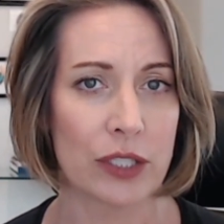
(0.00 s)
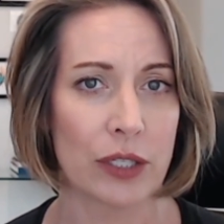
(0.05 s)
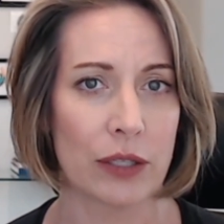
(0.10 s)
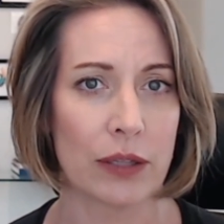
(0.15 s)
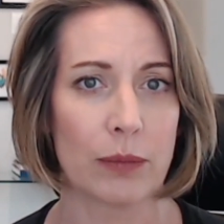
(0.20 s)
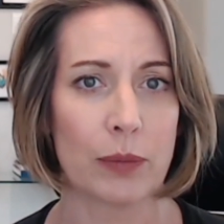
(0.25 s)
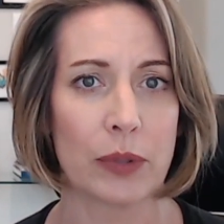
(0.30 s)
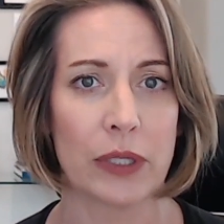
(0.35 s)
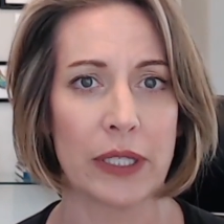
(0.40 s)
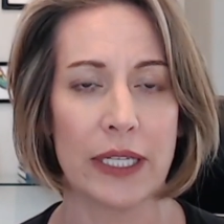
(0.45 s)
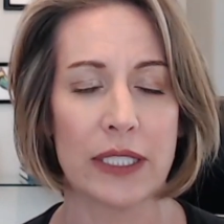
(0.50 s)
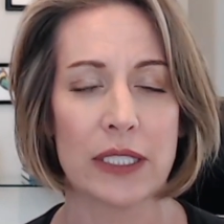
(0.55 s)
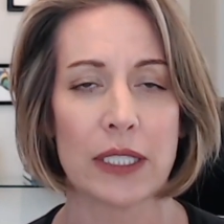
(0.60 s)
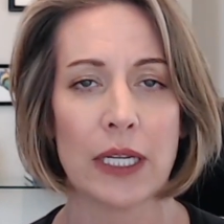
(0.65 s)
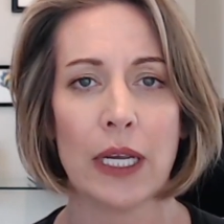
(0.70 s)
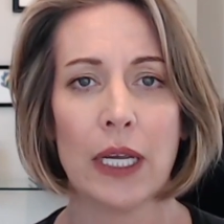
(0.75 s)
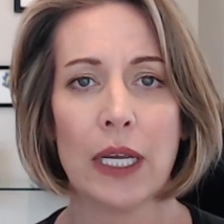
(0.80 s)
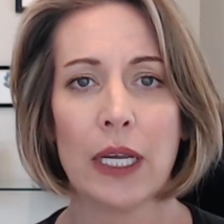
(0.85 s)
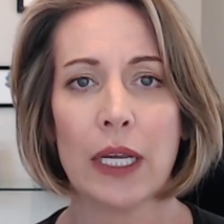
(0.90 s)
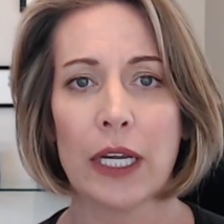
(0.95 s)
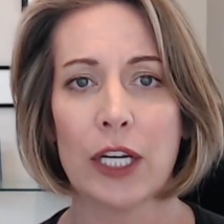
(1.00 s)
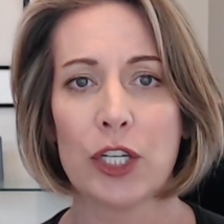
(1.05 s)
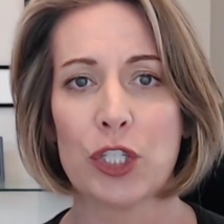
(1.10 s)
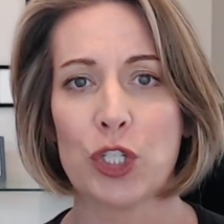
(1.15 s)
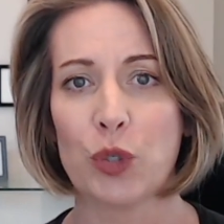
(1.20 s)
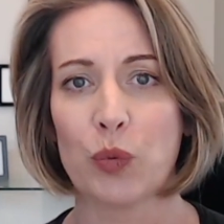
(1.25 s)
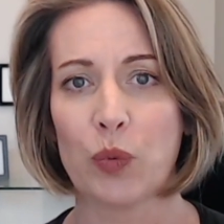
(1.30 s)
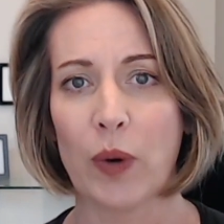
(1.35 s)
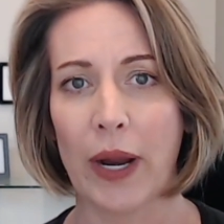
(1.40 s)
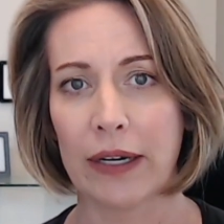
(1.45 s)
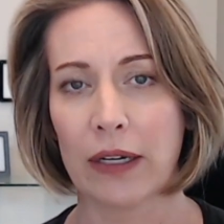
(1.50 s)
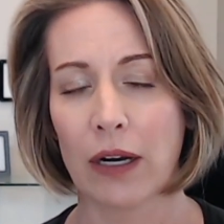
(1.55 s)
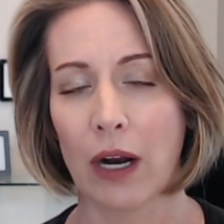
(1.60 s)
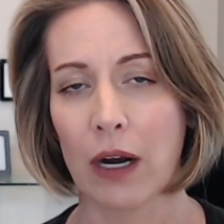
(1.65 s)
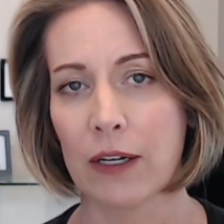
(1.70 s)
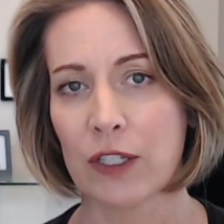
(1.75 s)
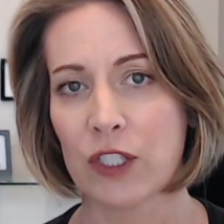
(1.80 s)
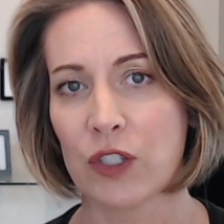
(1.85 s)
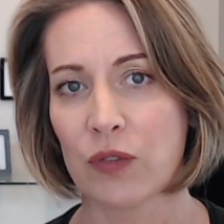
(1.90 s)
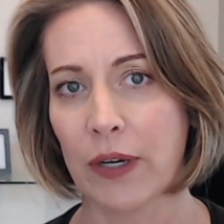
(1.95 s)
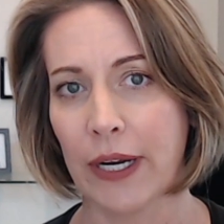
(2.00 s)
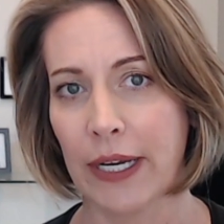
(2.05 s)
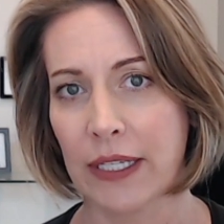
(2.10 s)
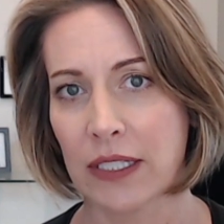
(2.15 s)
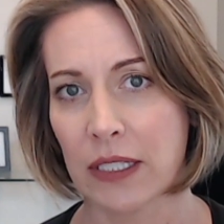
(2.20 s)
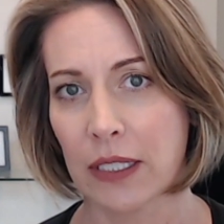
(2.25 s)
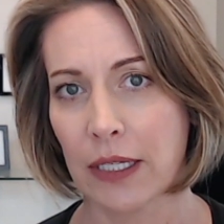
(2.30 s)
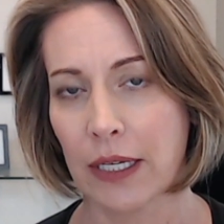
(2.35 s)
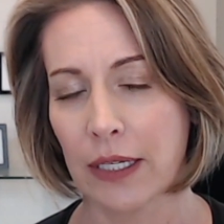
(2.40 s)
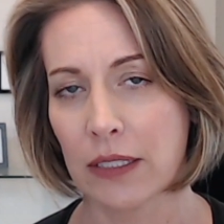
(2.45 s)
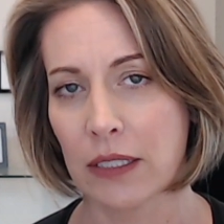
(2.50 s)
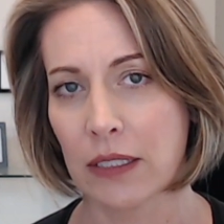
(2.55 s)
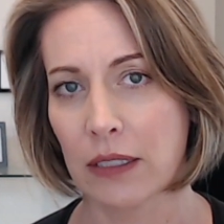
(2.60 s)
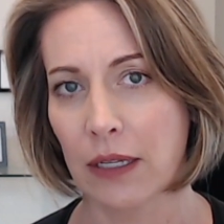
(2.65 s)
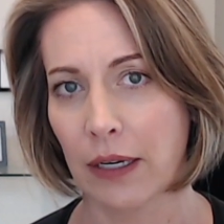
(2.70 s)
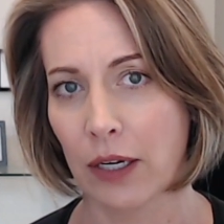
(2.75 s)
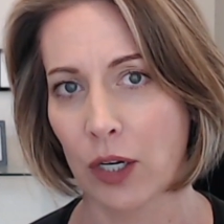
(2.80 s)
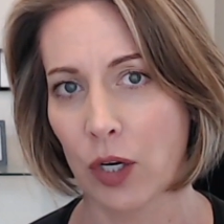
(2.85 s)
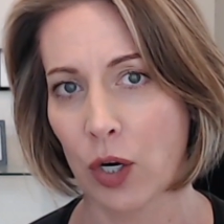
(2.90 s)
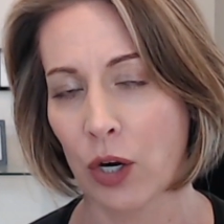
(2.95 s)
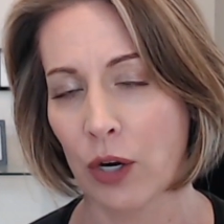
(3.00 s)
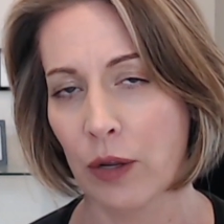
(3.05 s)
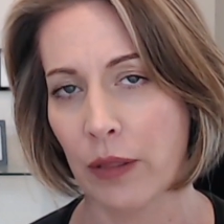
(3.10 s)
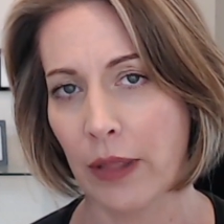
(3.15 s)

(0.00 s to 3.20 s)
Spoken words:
So the police issue red cards for incidents that occur,